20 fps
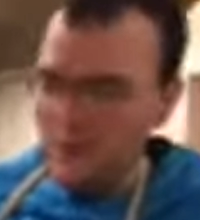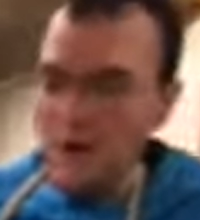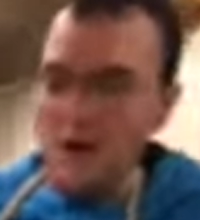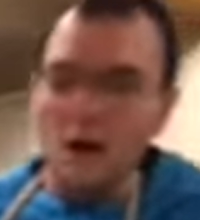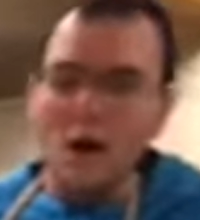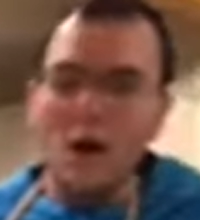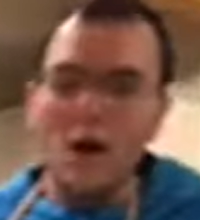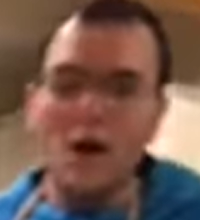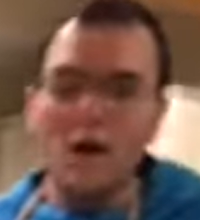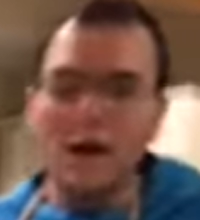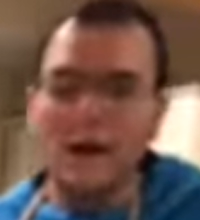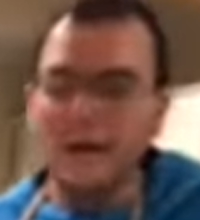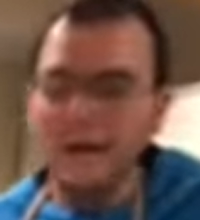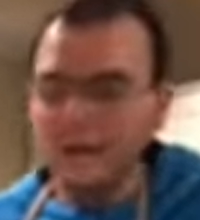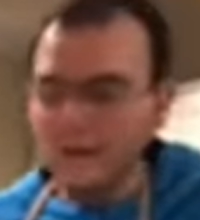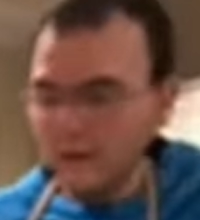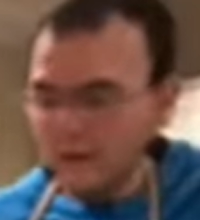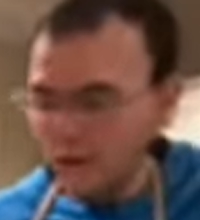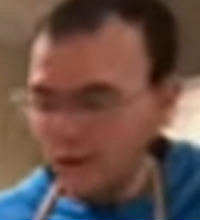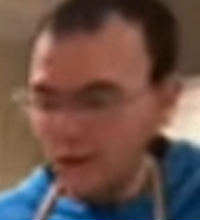Alright,
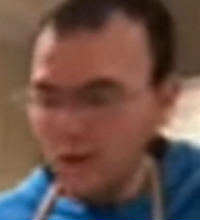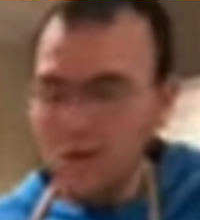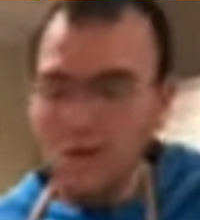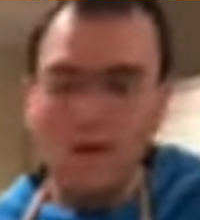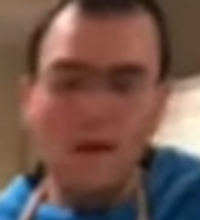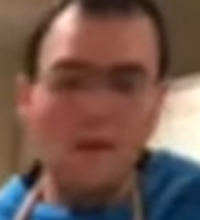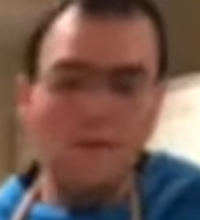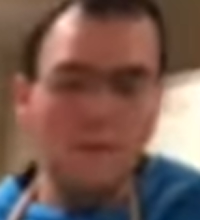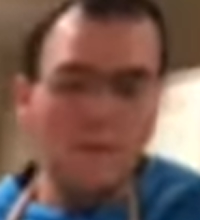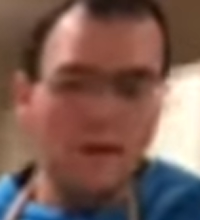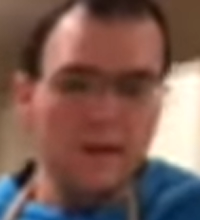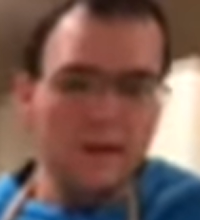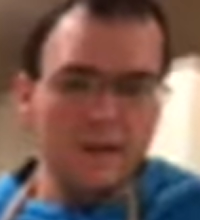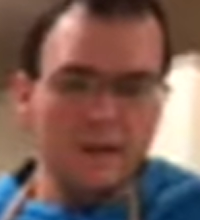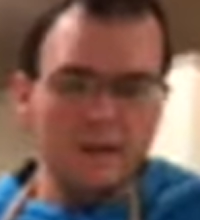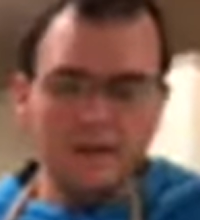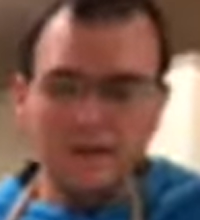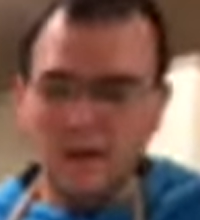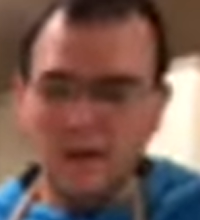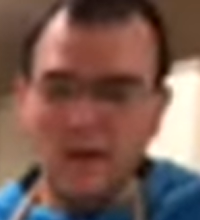so I'm going to get
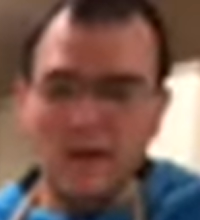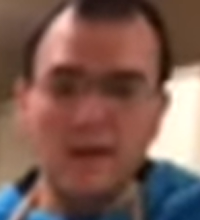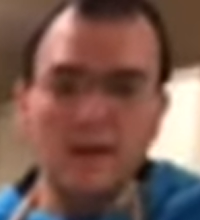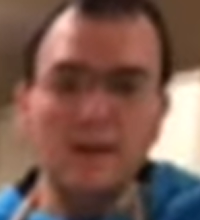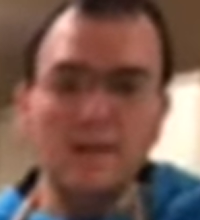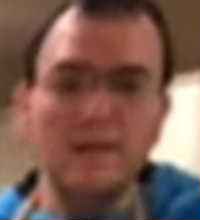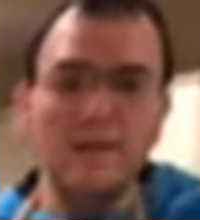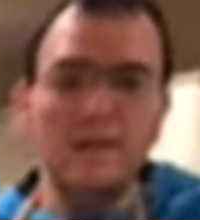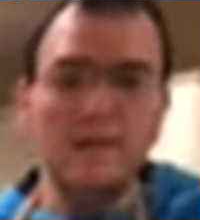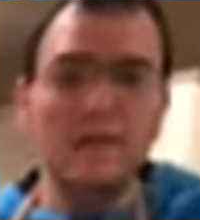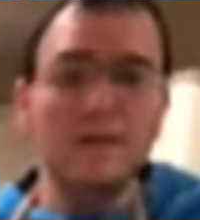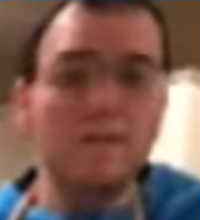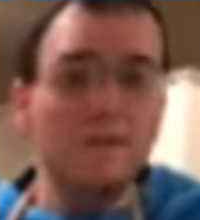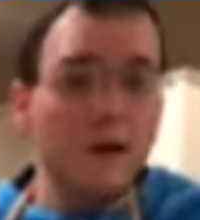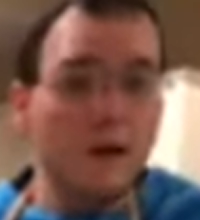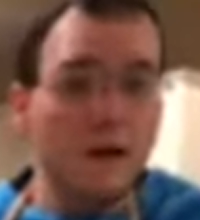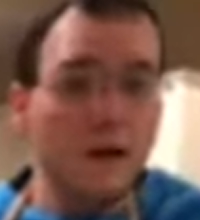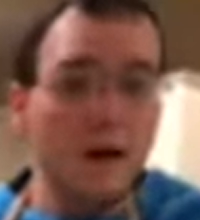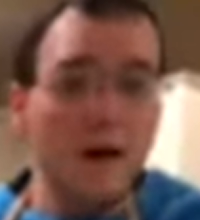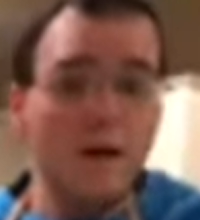started, see if
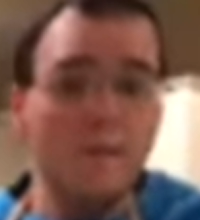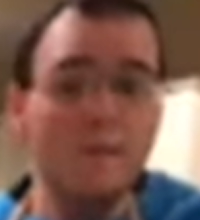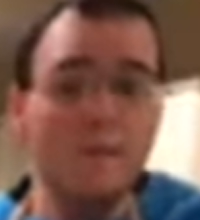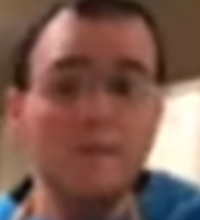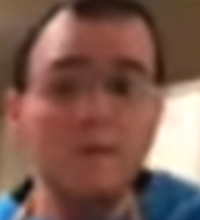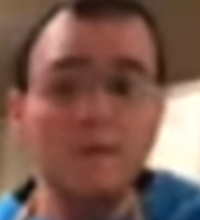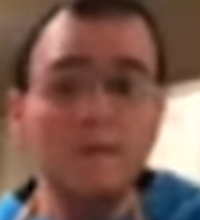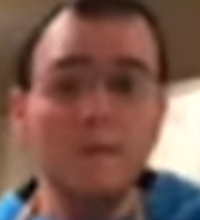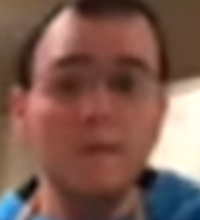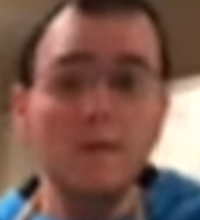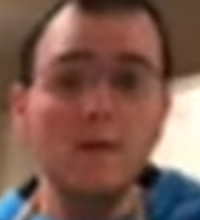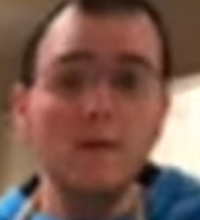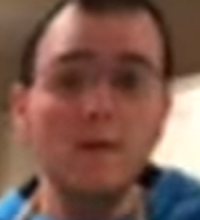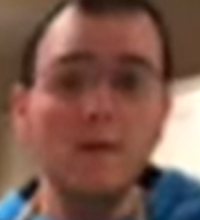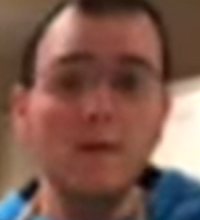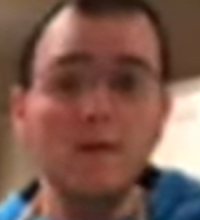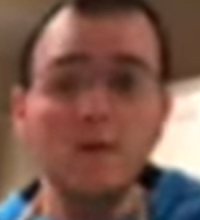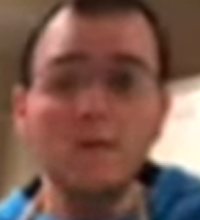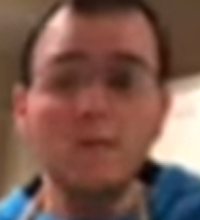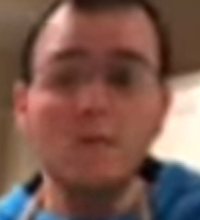how many people are going
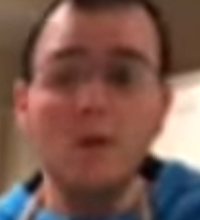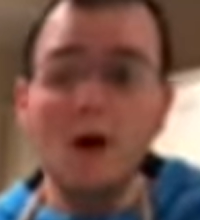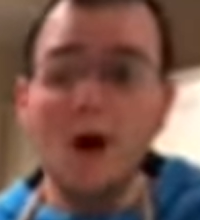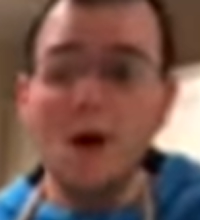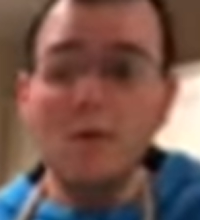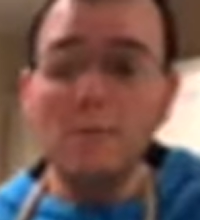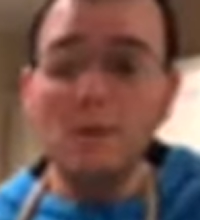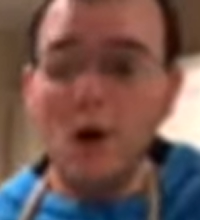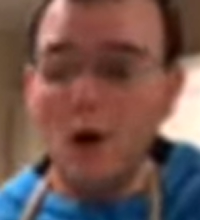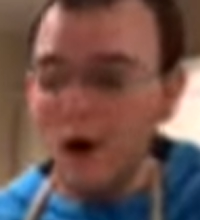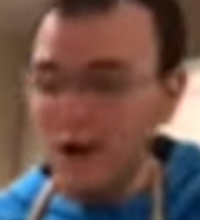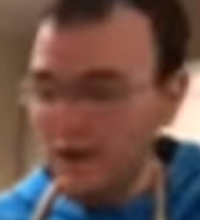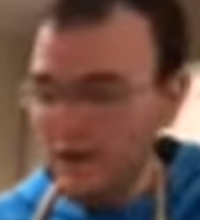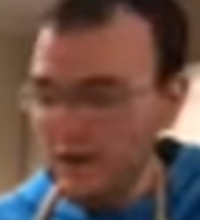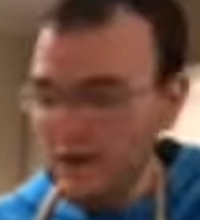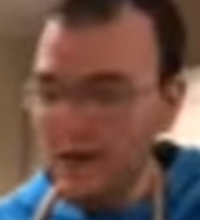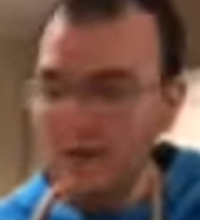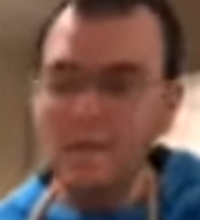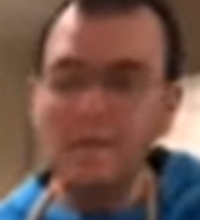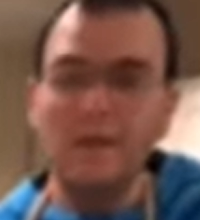to pop on and
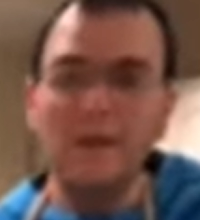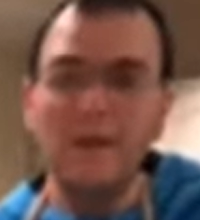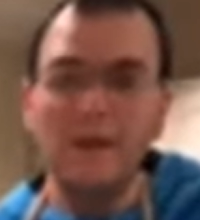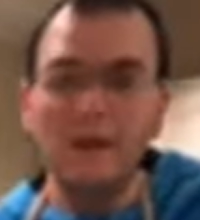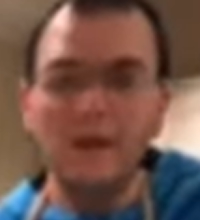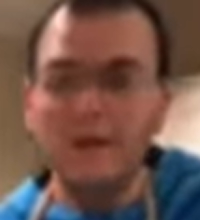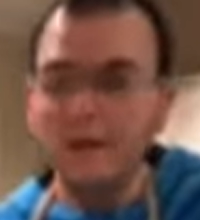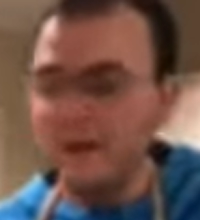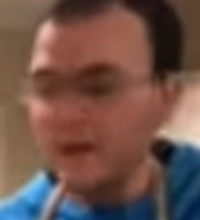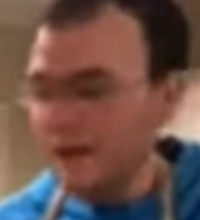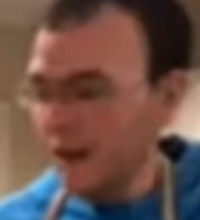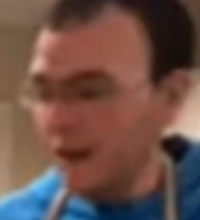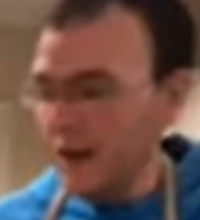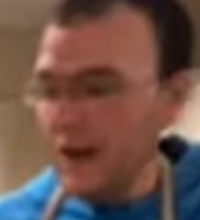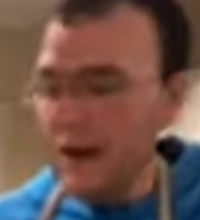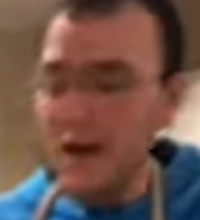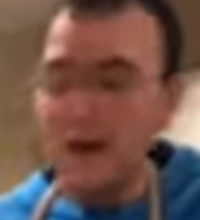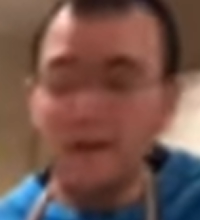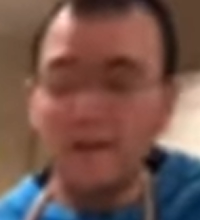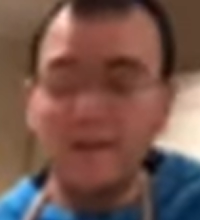everything
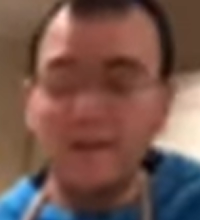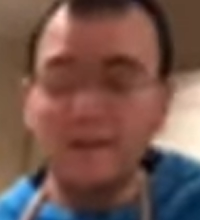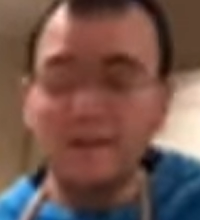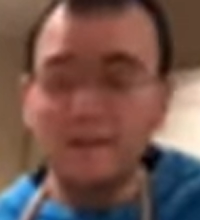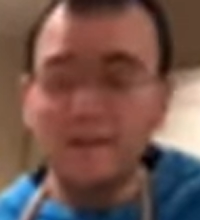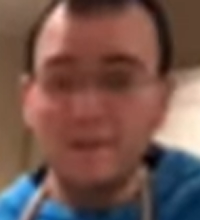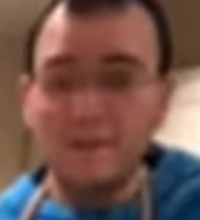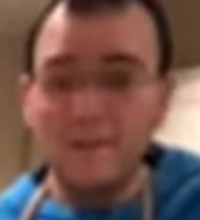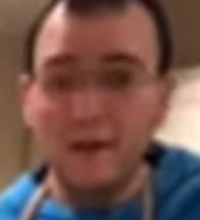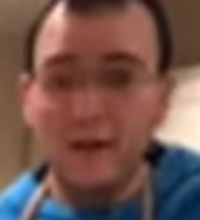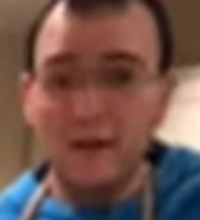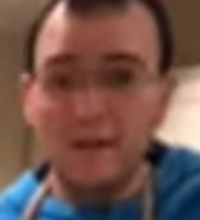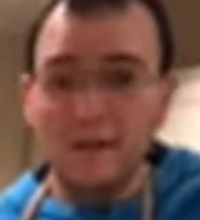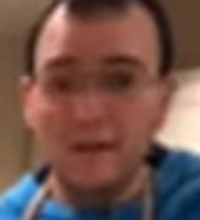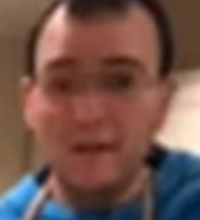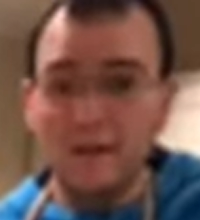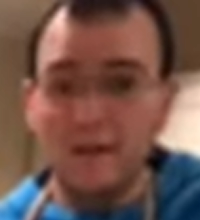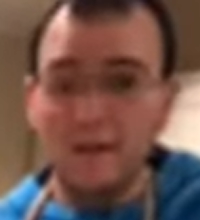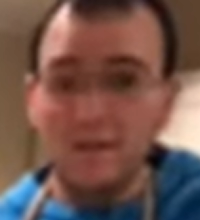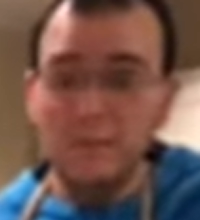and listen to my
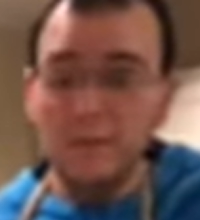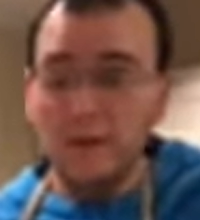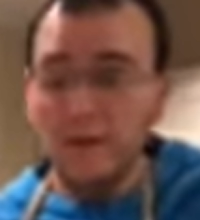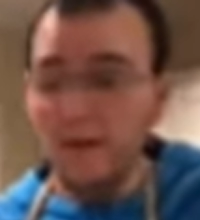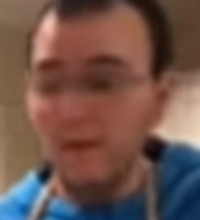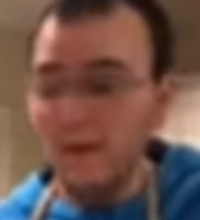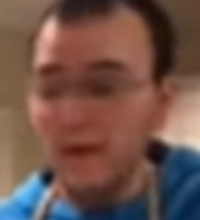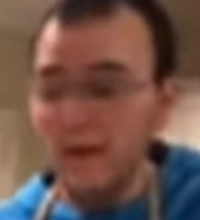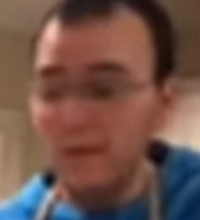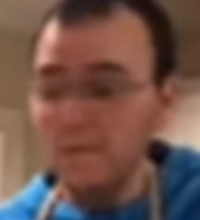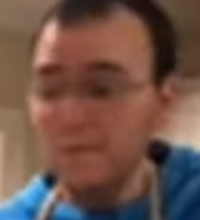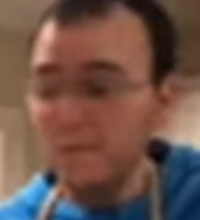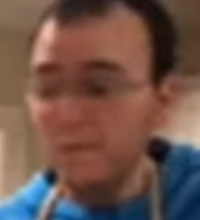little spiel about